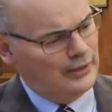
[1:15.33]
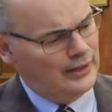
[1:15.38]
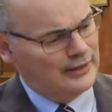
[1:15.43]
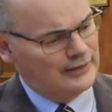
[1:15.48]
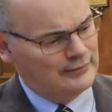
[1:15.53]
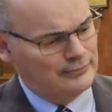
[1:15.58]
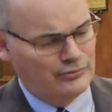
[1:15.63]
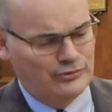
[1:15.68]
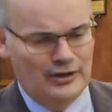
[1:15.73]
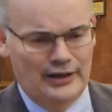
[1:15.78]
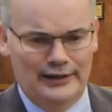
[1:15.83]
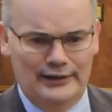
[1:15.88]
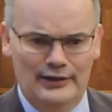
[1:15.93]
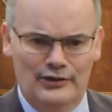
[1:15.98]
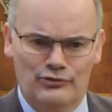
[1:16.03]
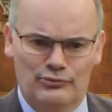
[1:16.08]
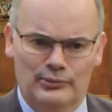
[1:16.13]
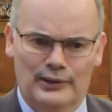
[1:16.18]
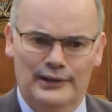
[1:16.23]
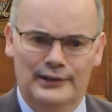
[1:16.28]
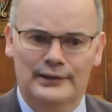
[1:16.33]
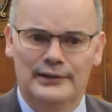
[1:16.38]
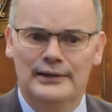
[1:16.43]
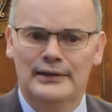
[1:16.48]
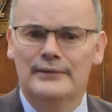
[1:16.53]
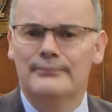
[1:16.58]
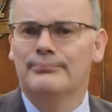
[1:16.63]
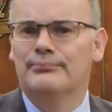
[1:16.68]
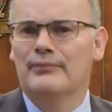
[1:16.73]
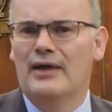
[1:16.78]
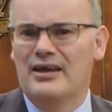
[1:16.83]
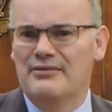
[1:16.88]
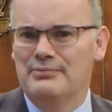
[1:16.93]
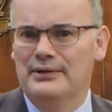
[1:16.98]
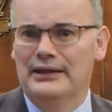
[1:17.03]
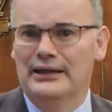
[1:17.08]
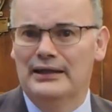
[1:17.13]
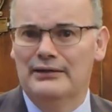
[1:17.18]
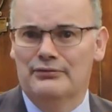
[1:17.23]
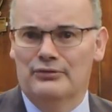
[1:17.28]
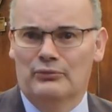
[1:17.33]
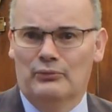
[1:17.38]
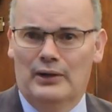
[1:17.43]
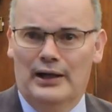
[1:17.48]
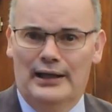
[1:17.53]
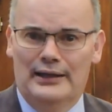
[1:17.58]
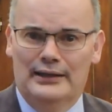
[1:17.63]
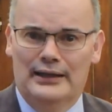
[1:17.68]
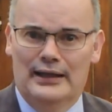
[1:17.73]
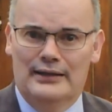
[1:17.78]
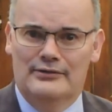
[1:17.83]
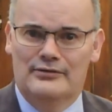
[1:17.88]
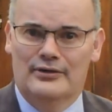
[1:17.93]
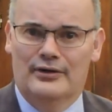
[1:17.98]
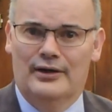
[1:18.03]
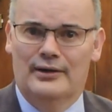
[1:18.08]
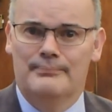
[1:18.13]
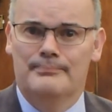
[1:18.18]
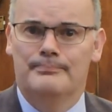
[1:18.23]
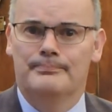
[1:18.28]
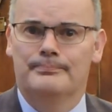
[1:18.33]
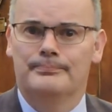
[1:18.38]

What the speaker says: items like this one may have been given away at that time.